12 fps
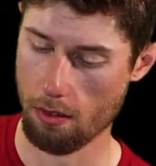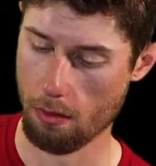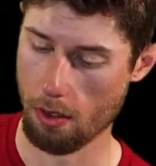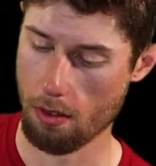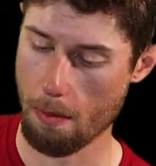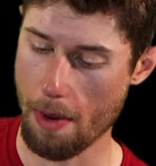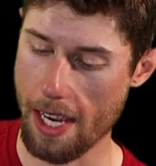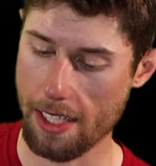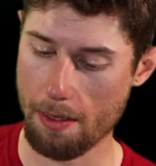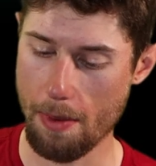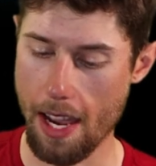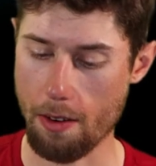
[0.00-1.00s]
We're going back
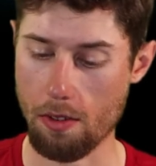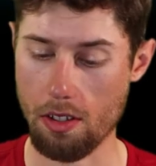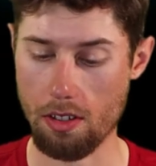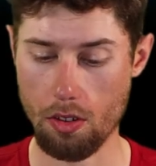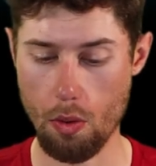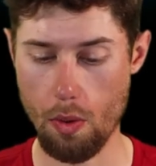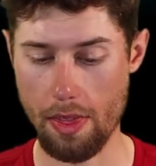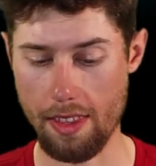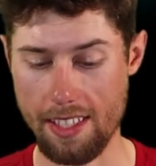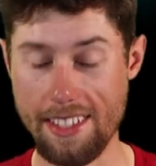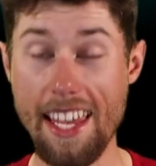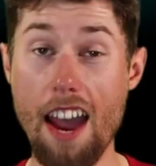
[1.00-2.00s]
to back. We're going to go with
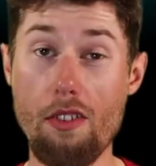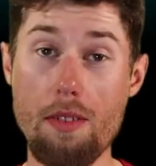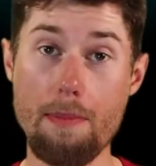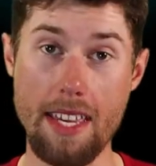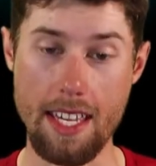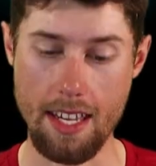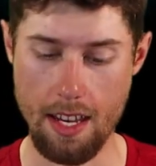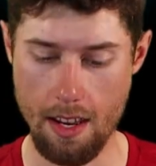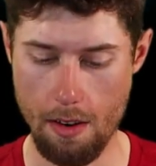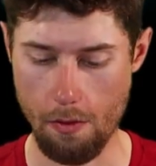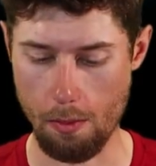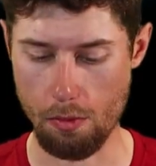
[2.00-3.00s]
the Sour Me
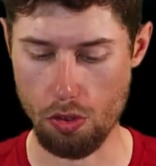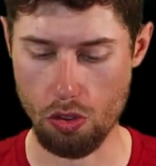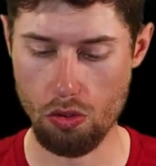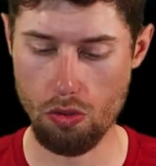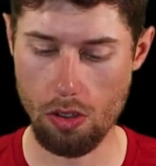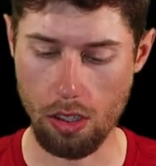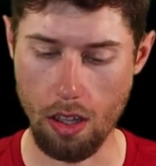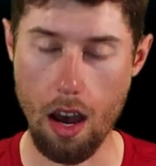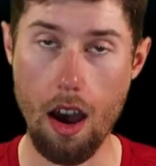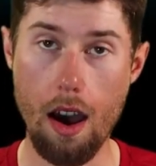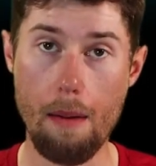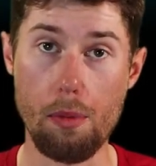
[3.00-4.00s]
from
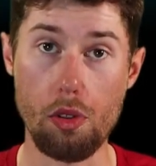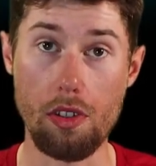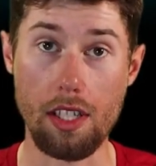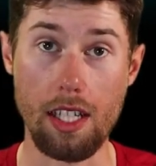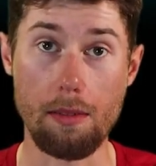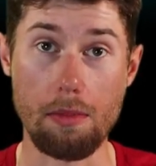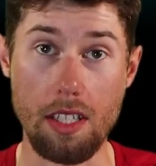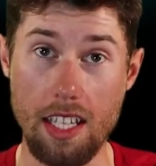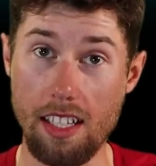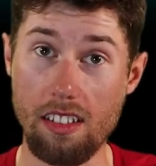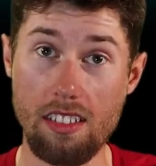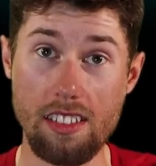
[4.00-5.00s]
DuClaw Brewing Company.
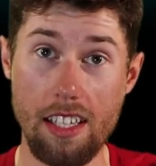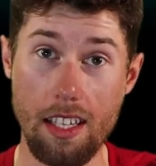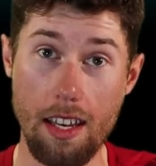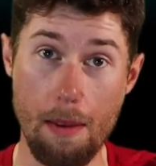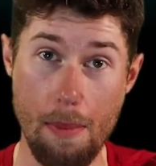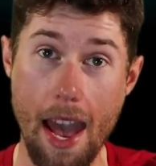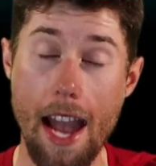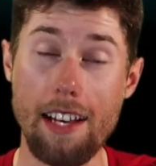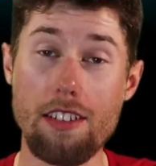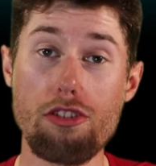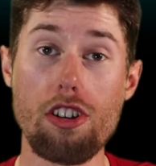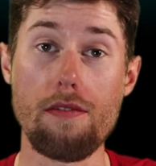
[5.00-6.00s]
It looks like a
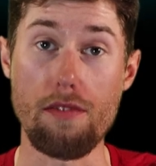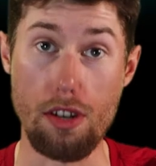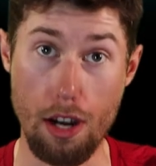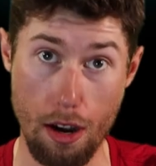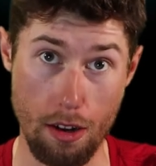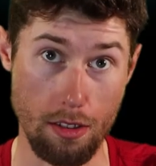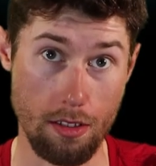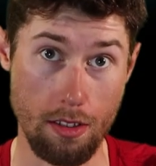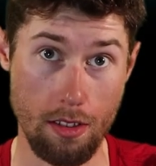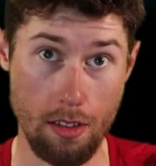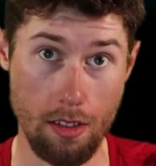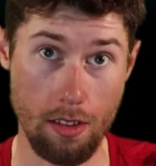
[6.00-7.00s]
package of nerds,
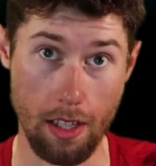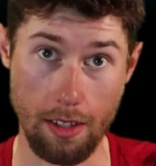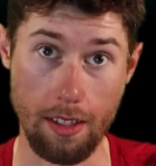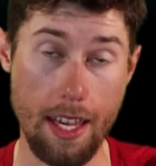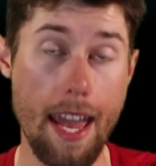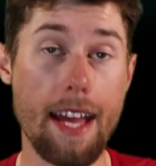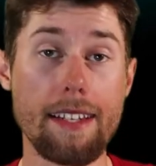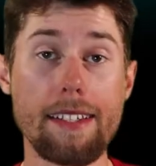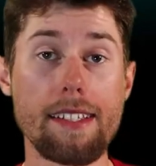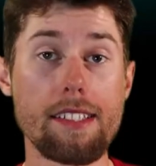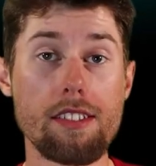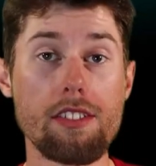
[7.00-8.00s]
like the
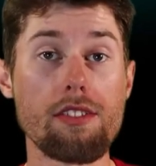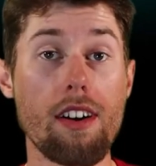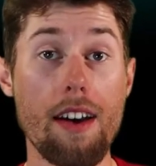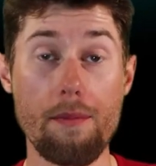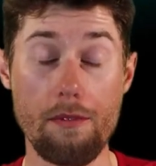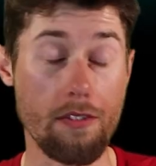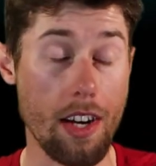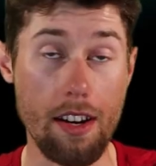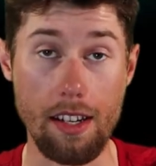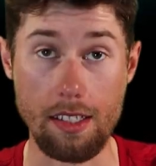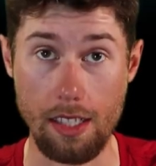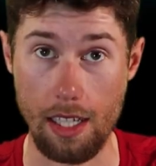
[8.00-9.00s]
candy. So I'm
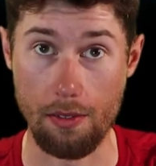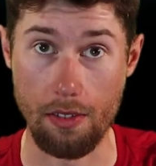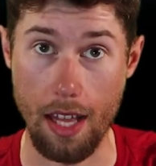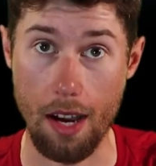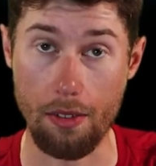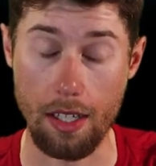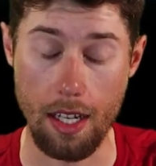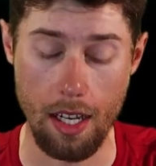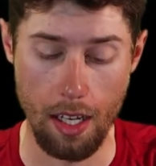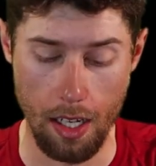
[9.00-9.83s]
very excited for that one.